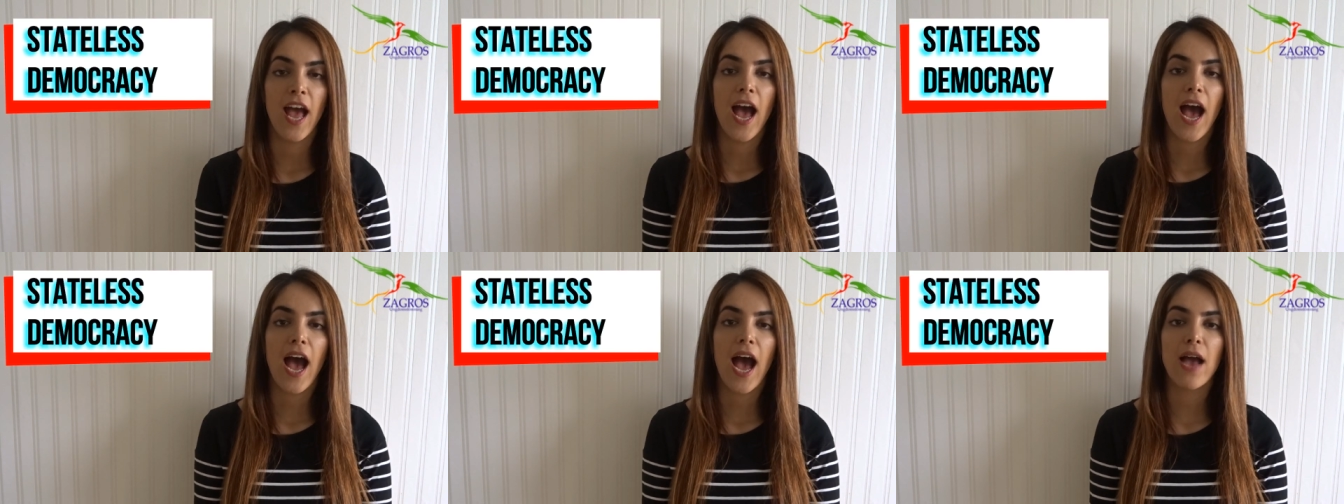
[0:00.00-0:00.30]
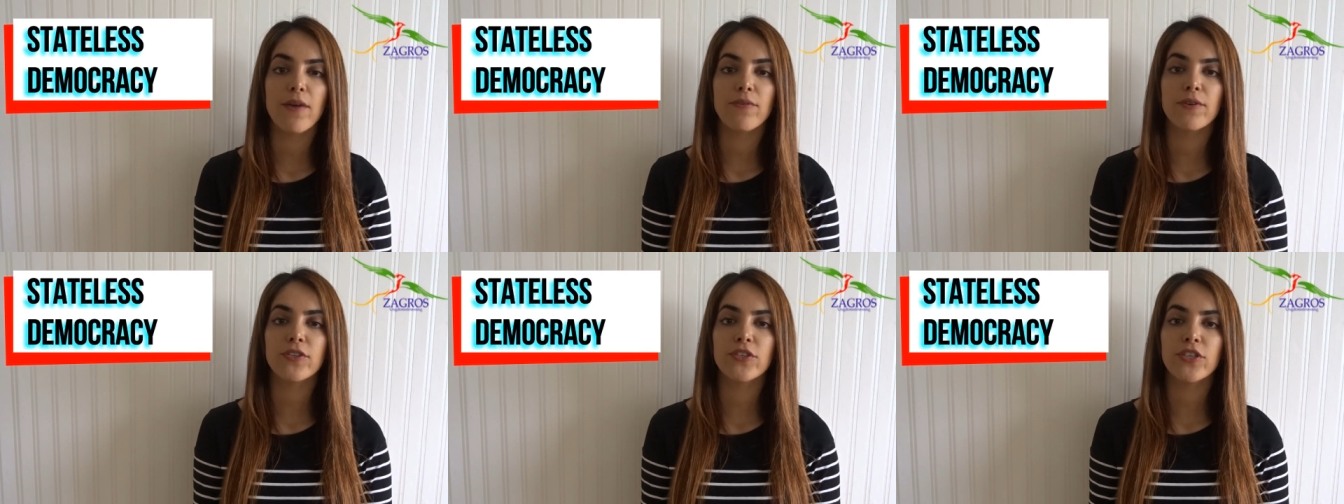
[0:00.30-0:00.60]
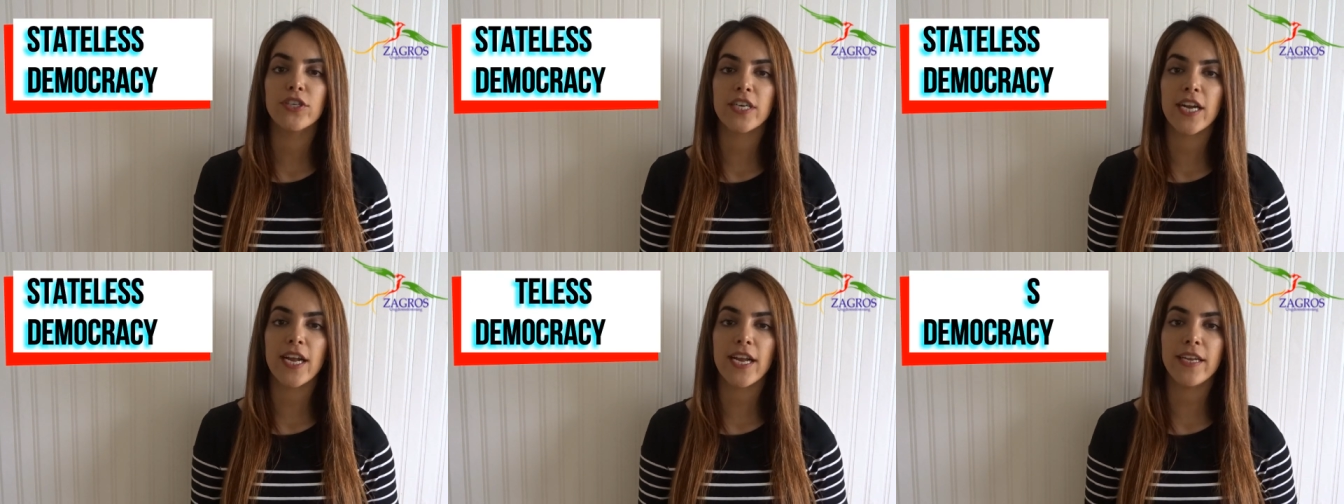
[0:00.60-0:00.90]
I will
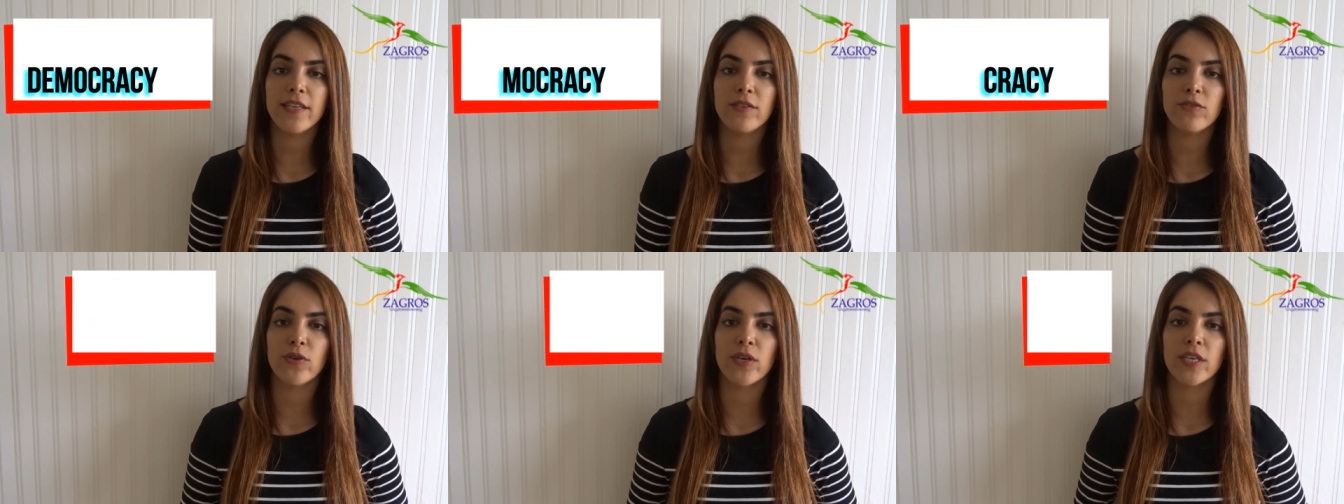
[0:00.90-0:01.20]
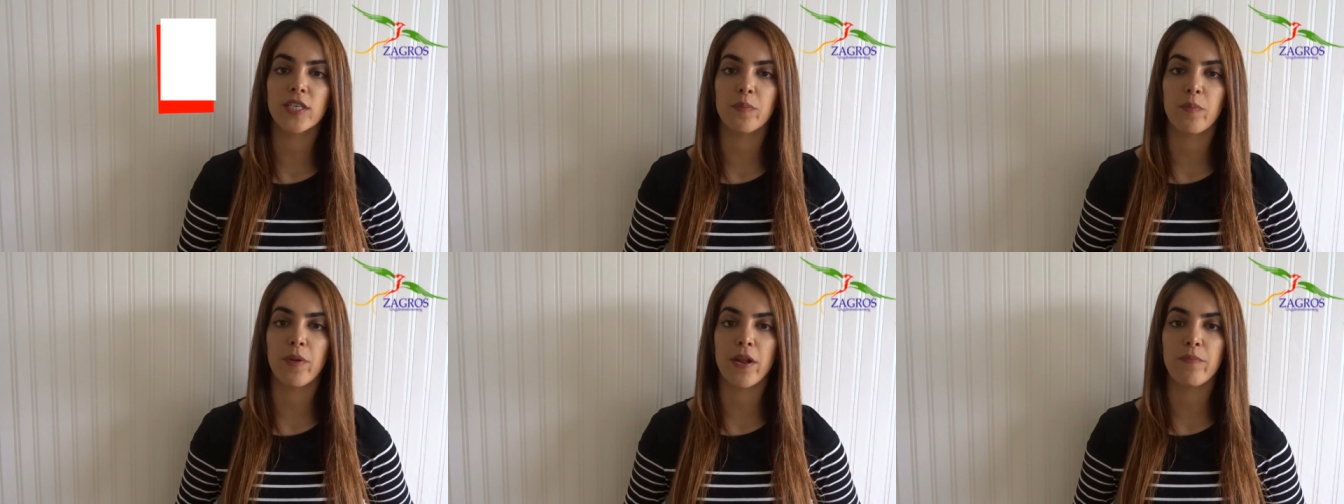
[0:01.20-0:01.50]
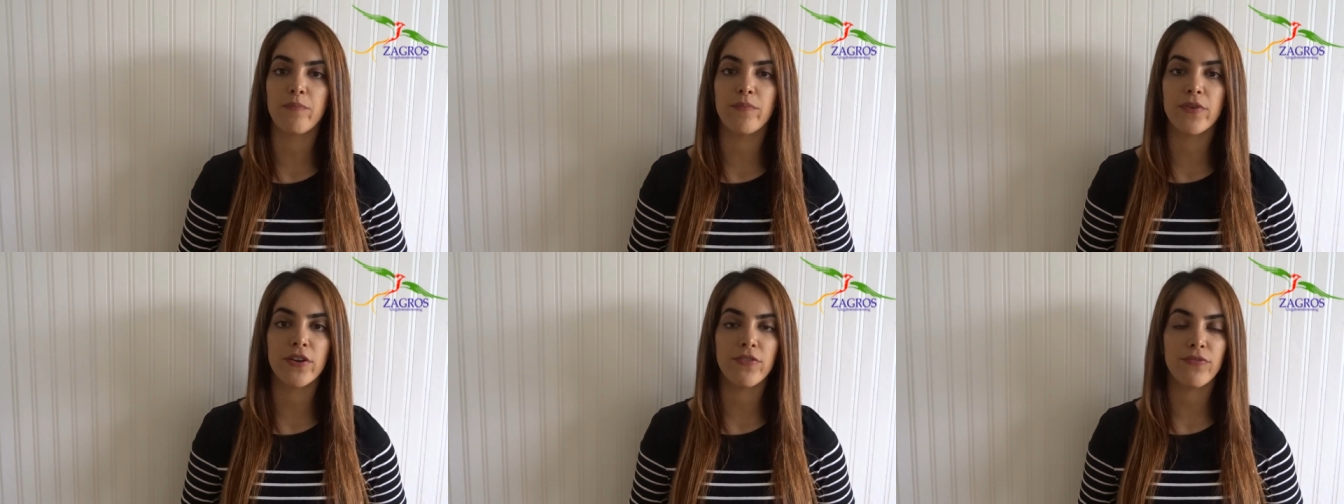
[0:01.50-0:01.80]
try to
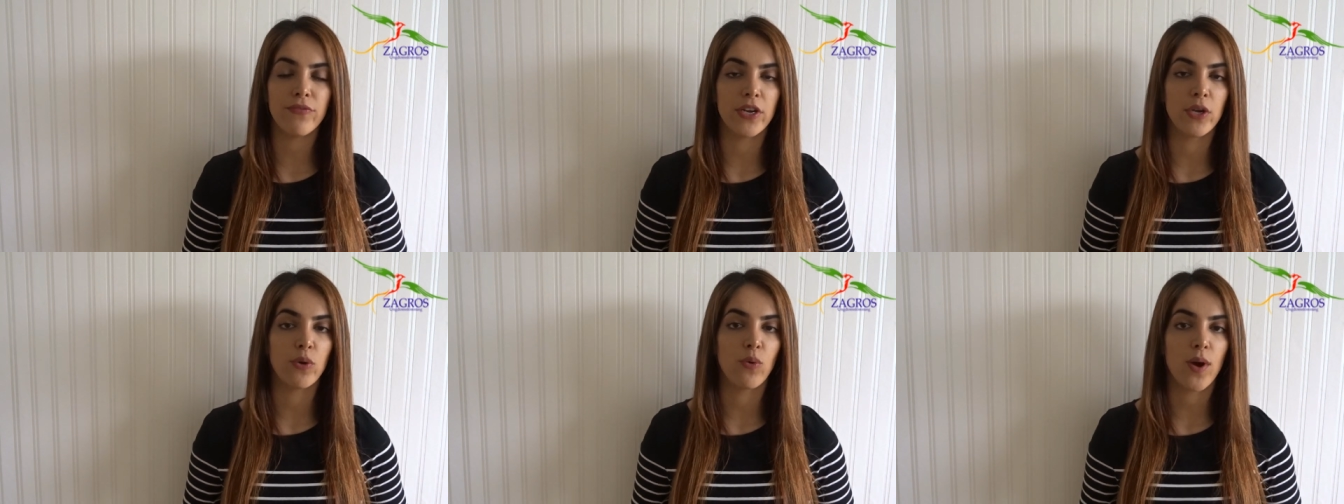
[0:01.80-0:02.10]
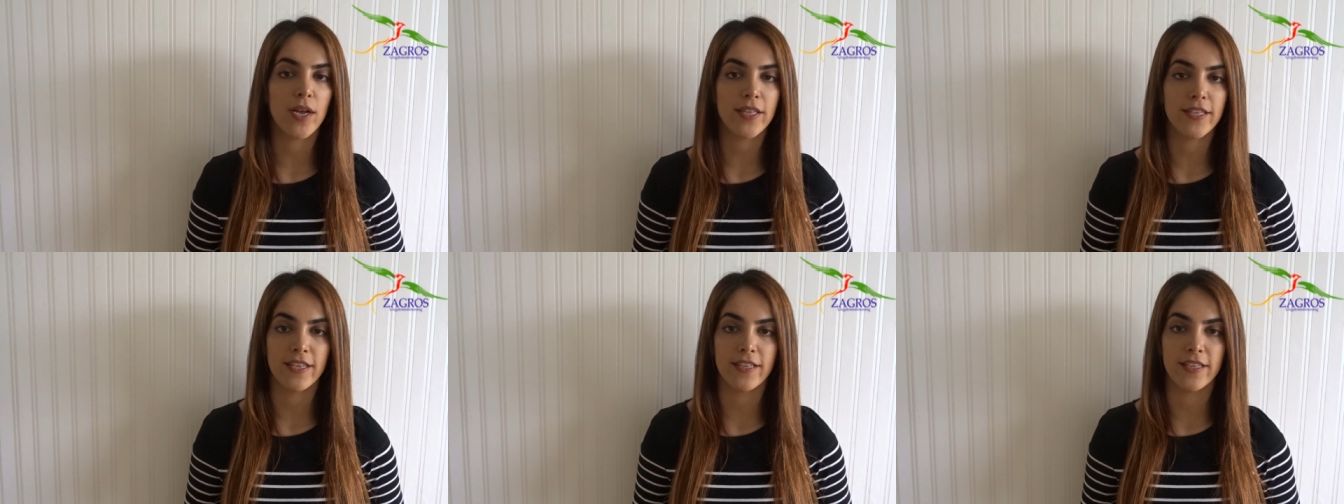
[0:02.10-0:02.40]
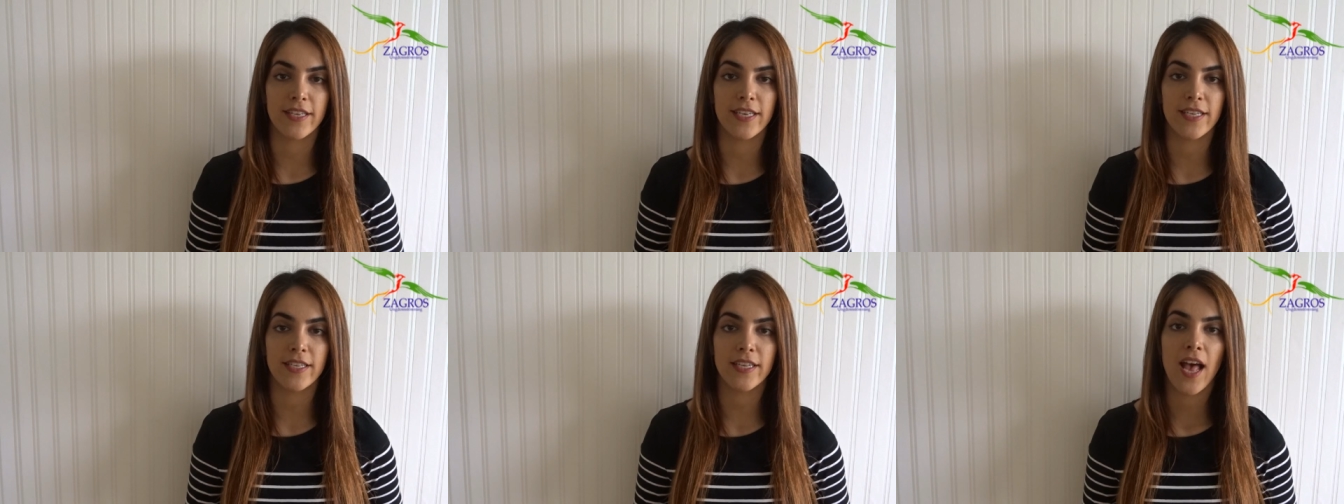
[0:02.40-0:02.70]
explain briefly what it
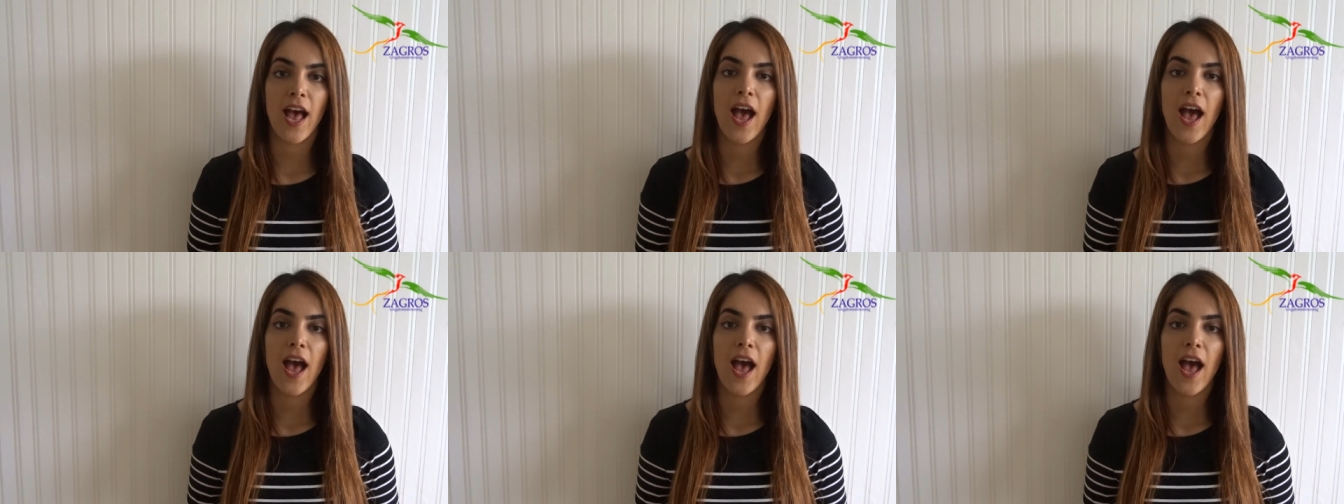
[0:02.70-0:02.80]
is,